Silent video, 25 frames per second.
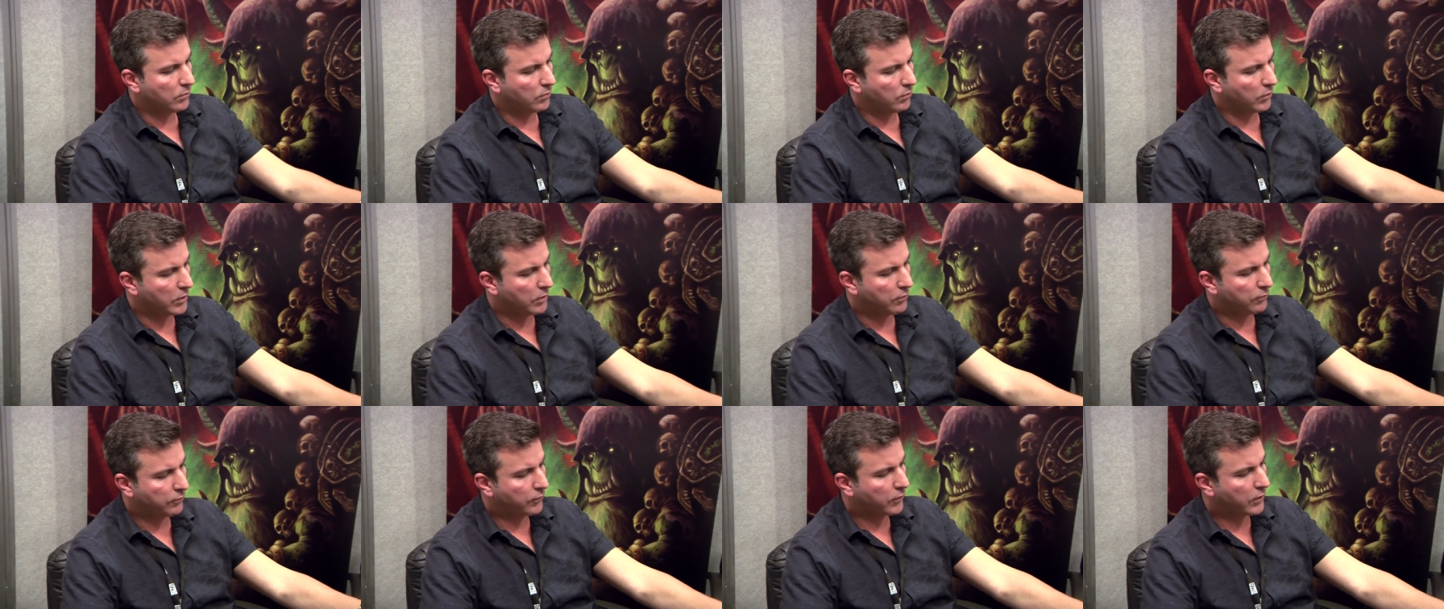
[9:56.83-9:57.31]

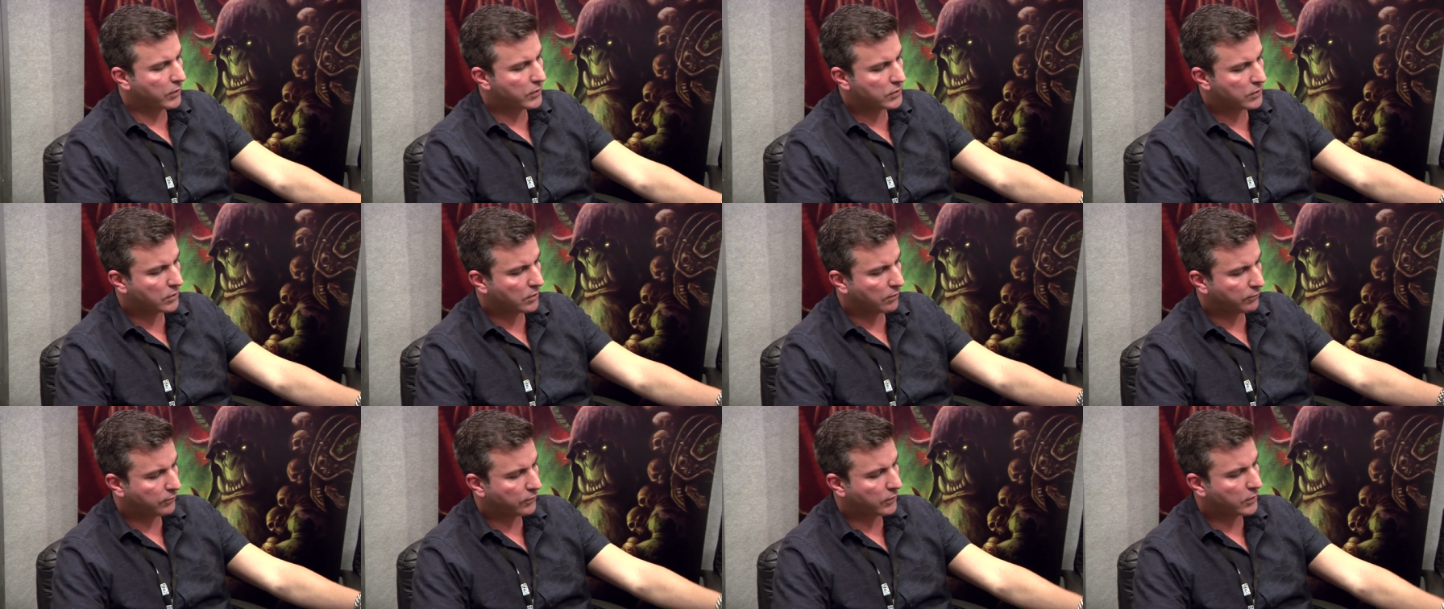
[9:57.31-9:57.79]
when you
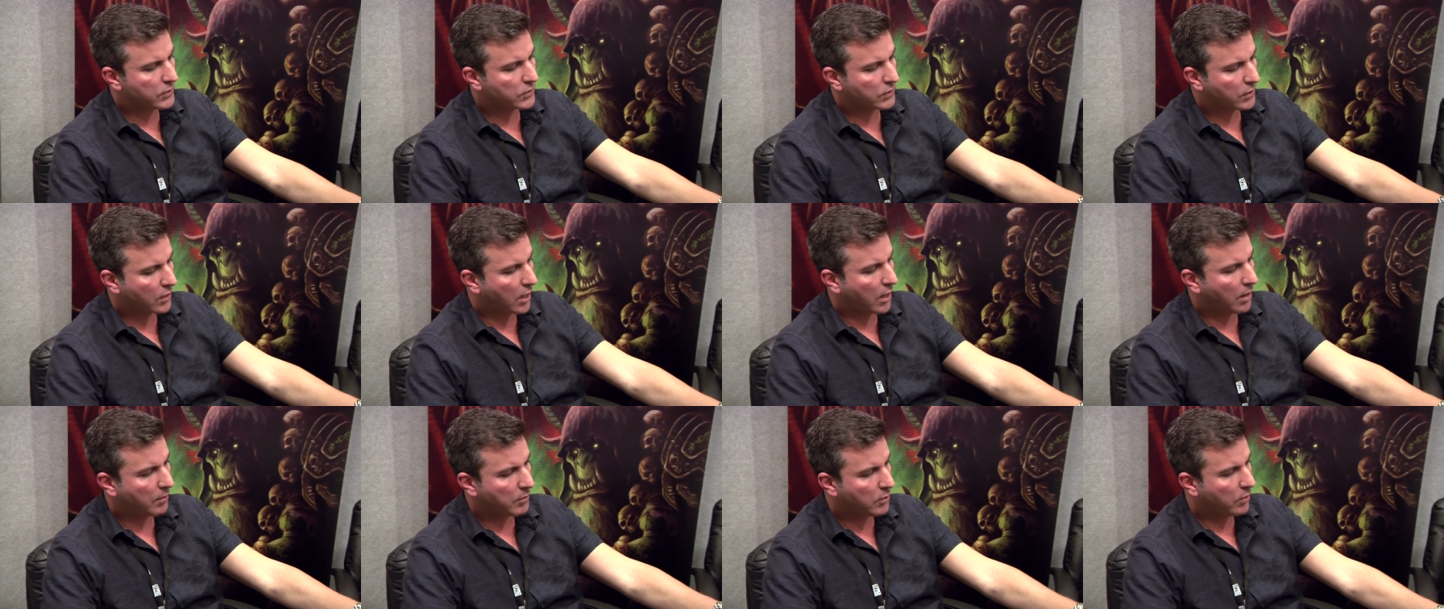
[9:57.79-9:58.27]
first, the first
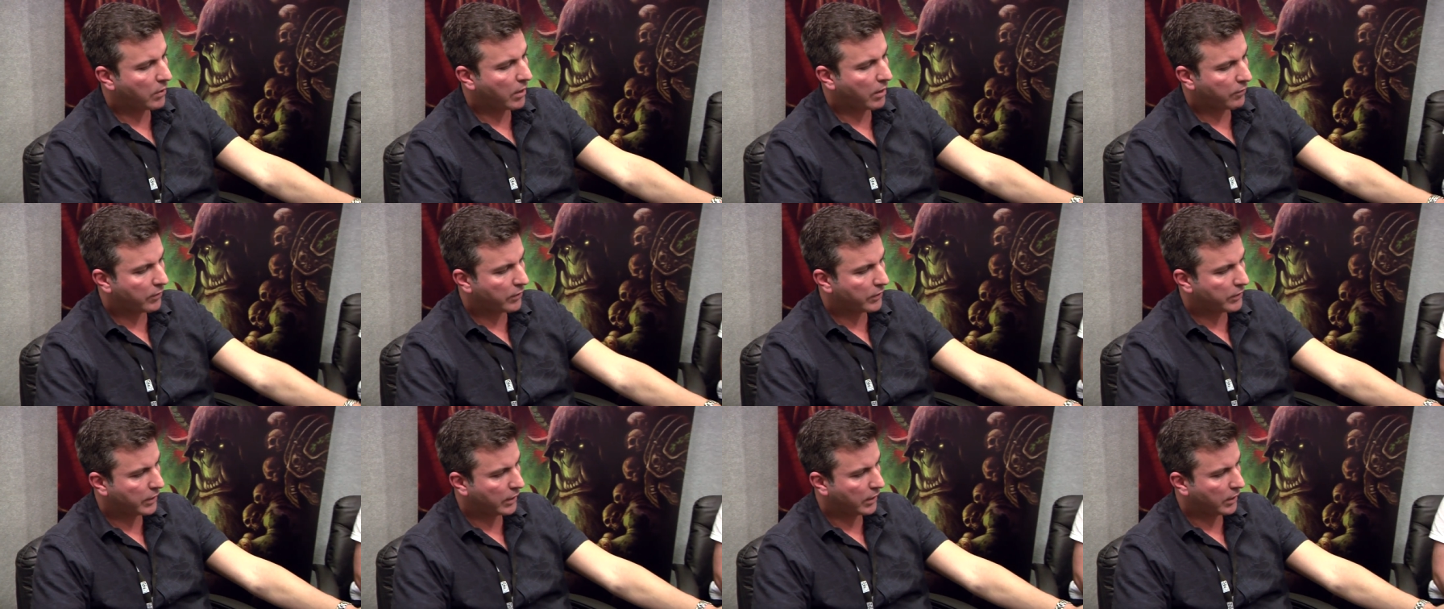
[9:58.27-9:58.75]
time you
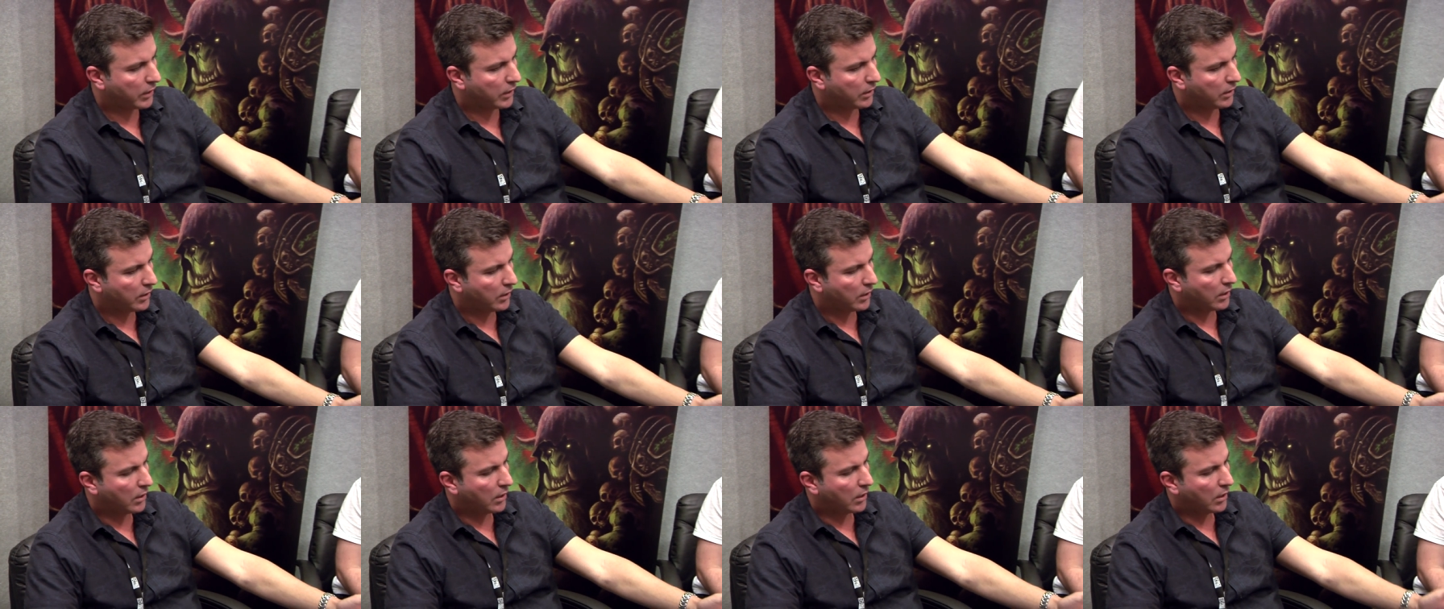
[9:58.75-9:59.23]
ever did
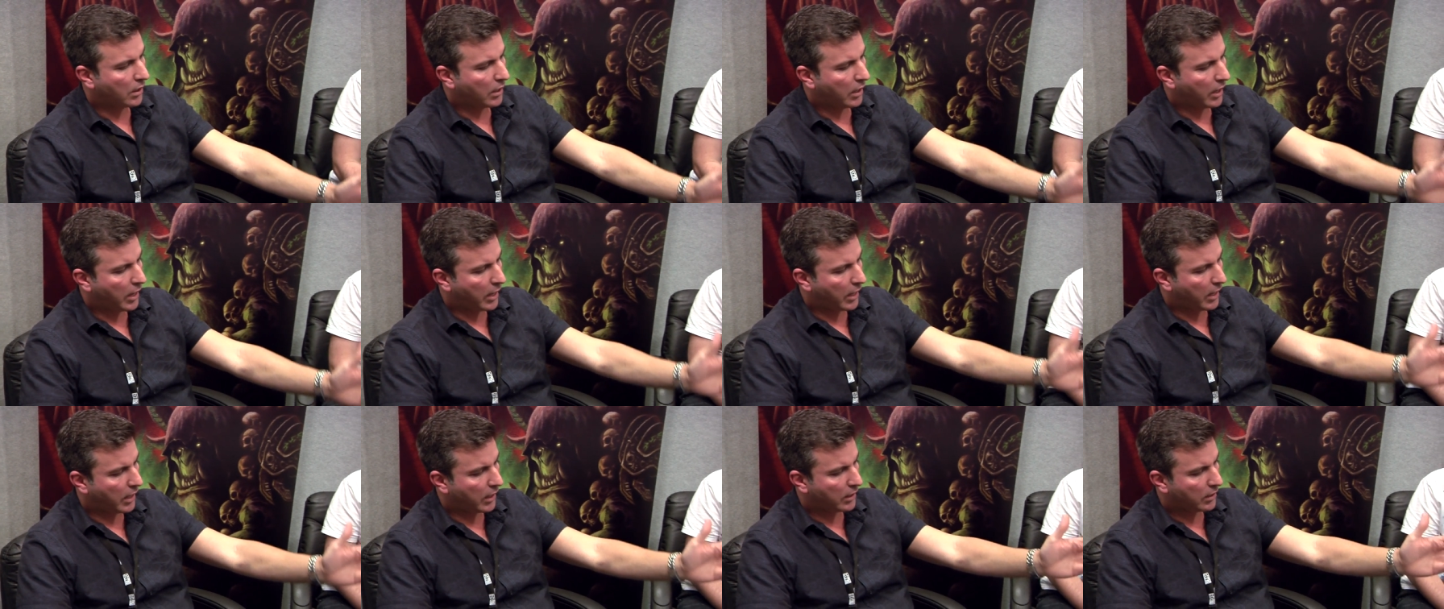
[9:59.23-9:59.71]

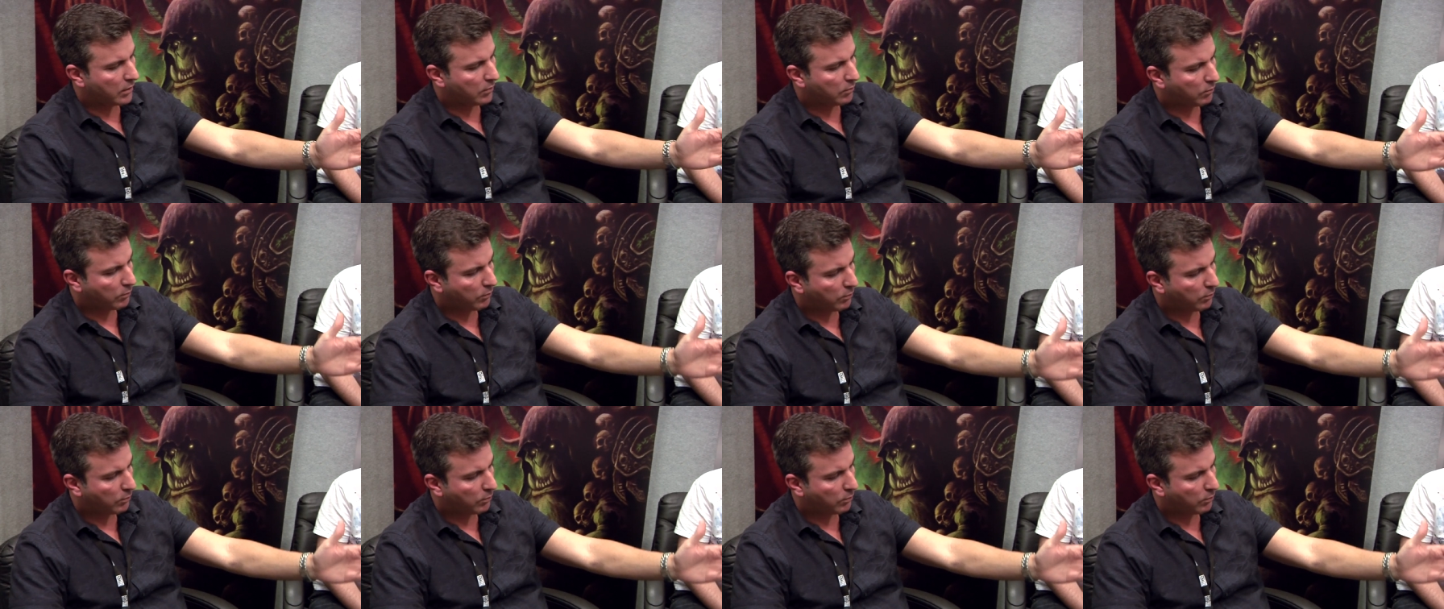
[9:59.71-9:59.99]
a